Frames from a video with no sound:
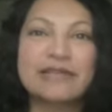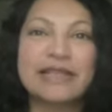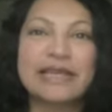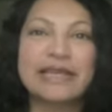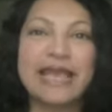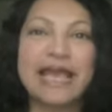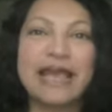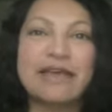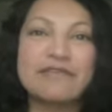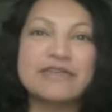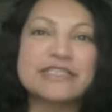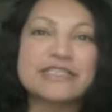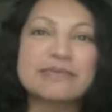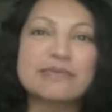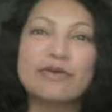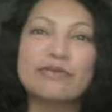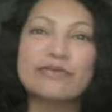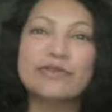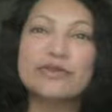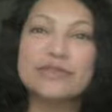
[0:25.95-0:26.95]
like having
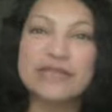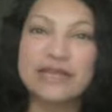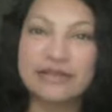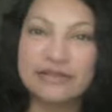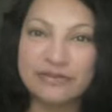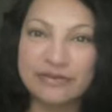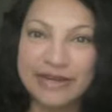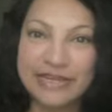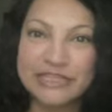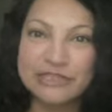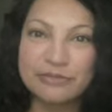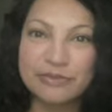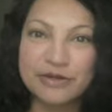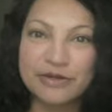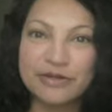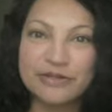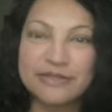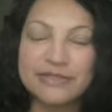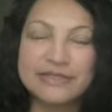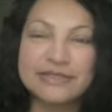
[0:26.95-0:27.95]
some of those other
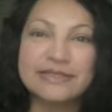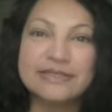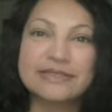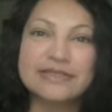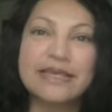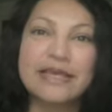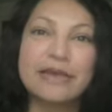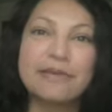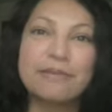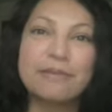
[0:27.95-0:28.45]
experiences